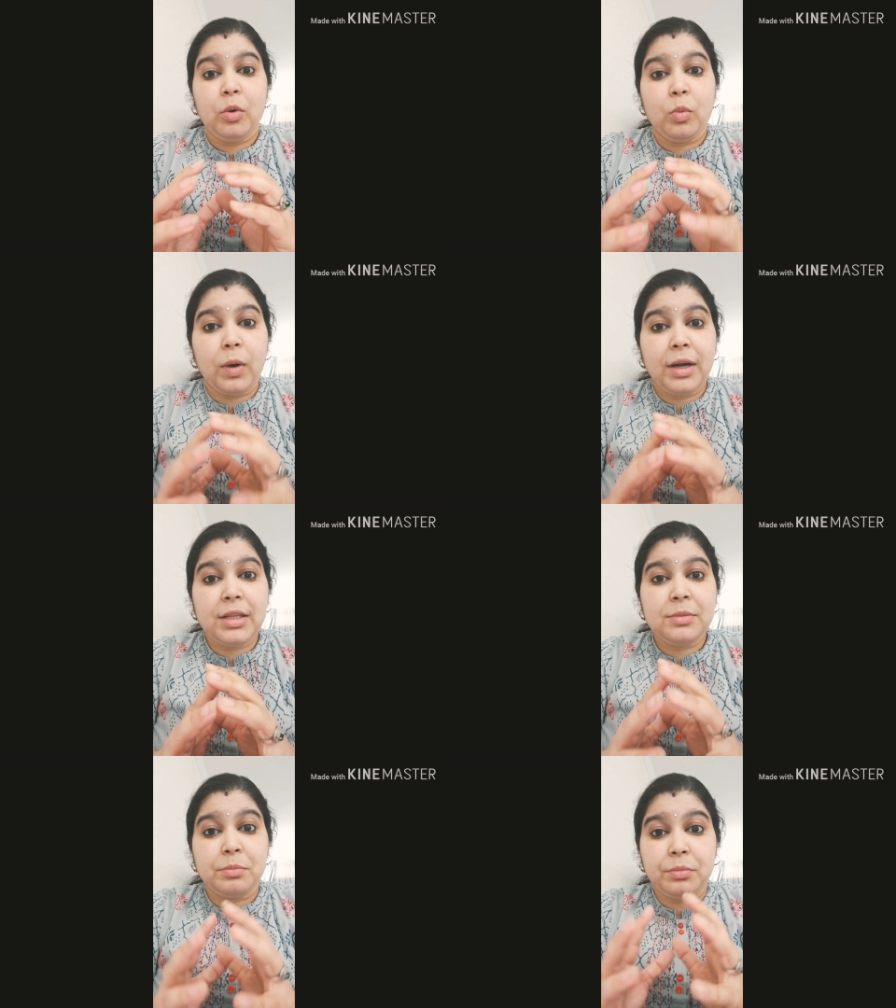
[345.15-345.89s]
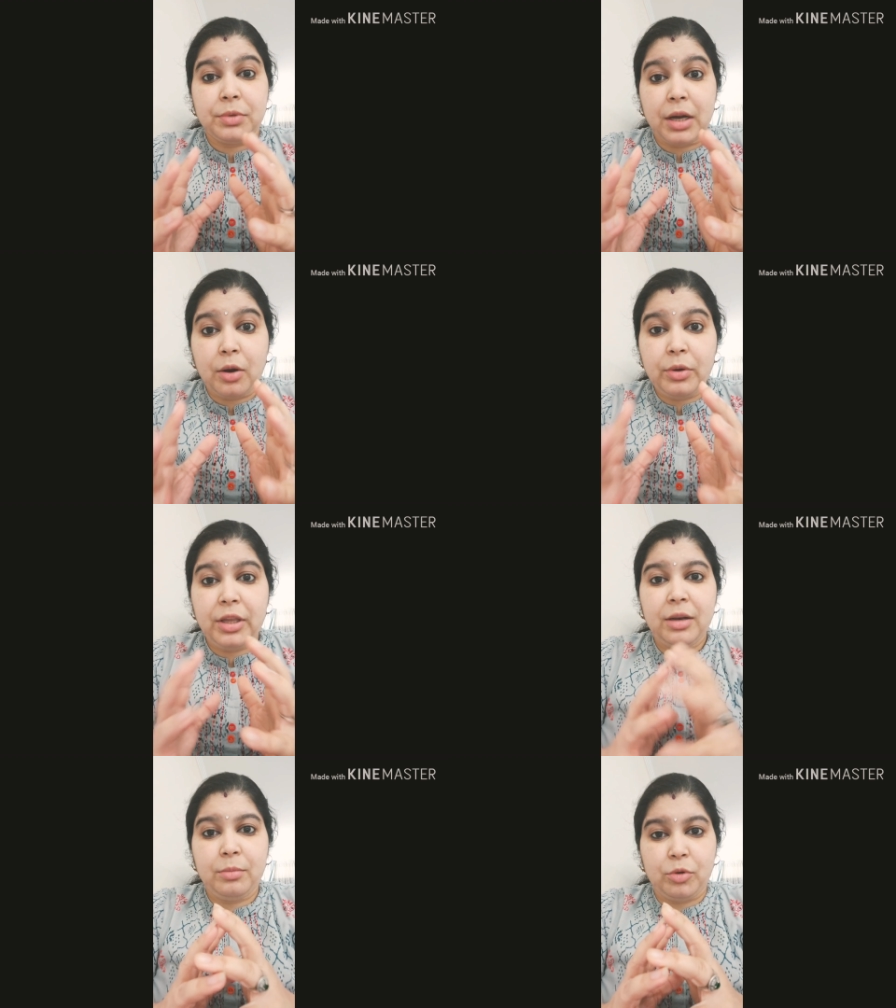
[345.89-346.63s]
What is
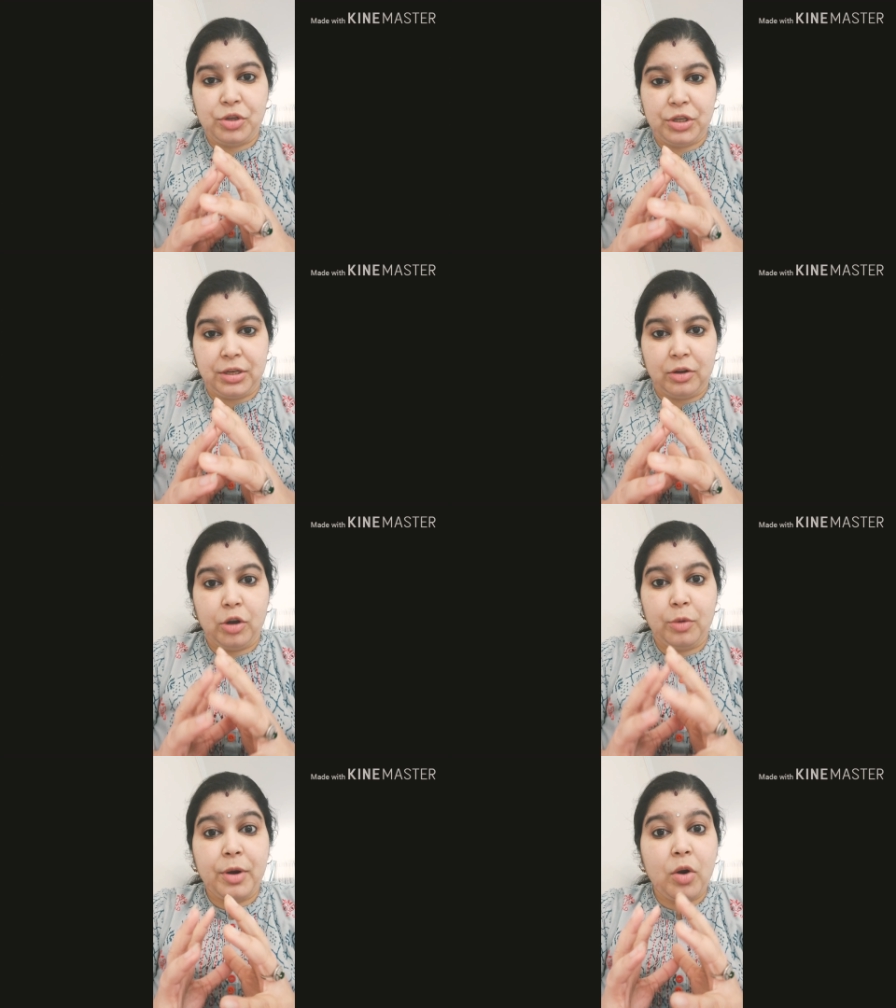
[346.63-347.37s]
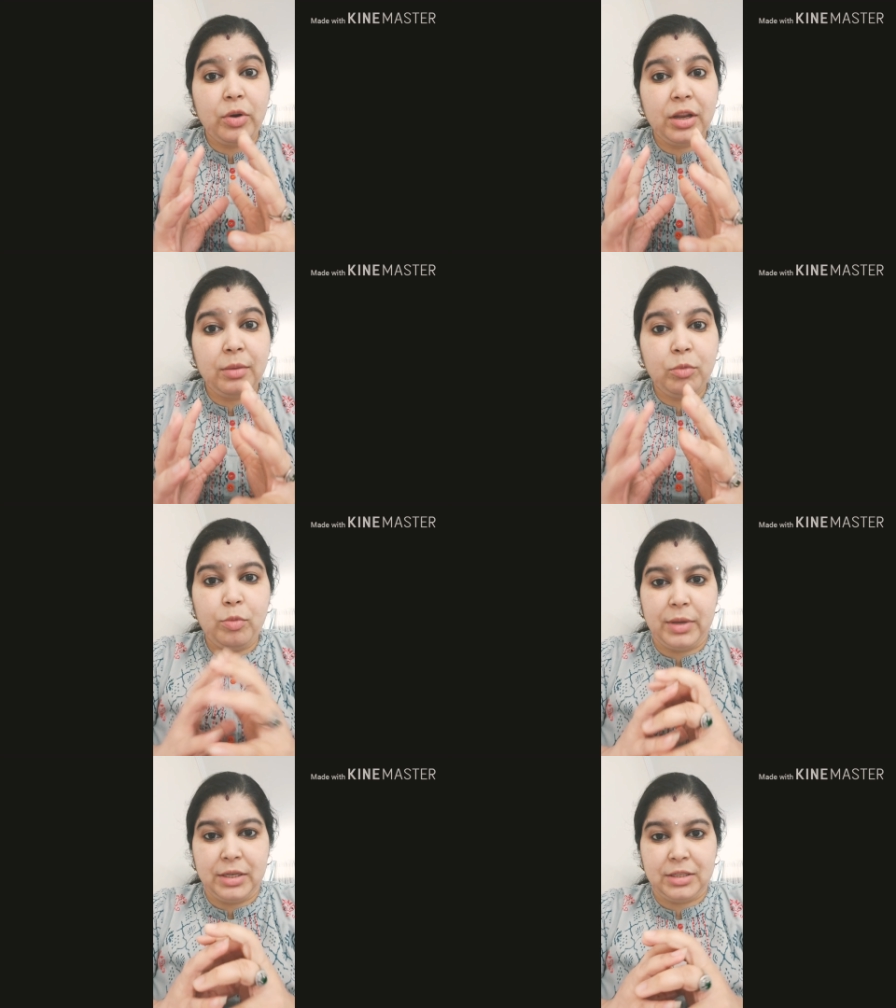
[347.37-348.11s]
Brownian motion or Brownian
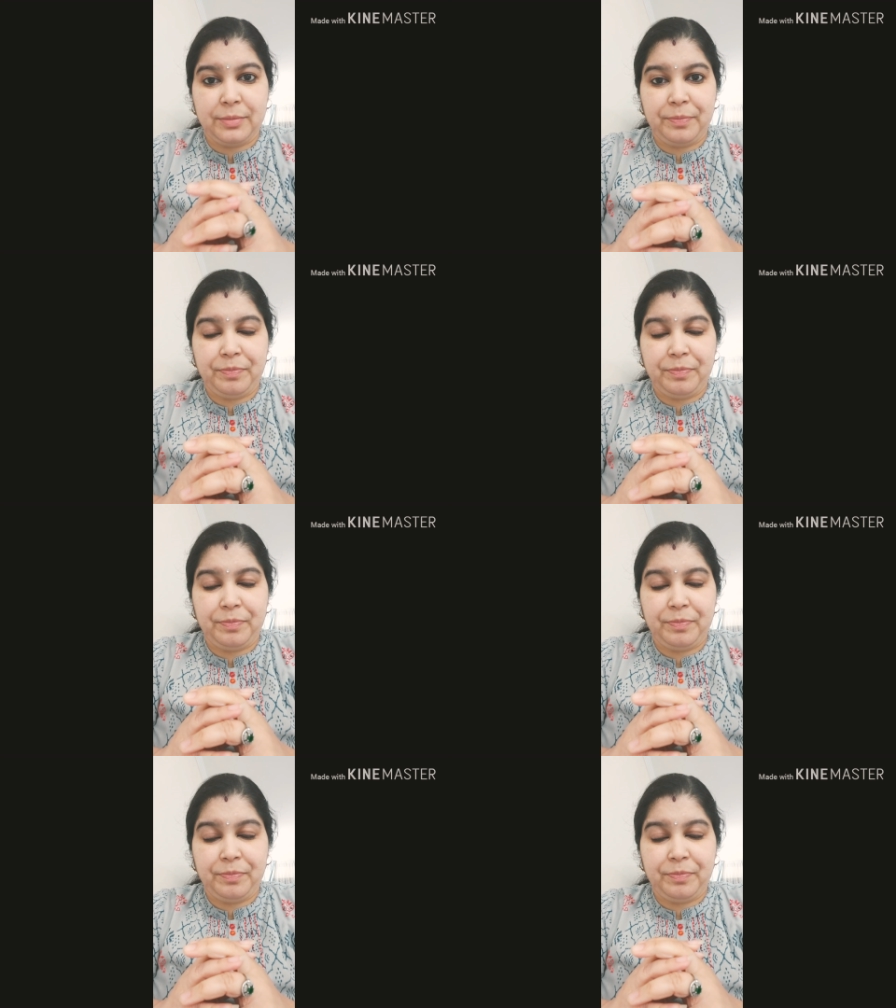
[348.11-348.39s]
movement?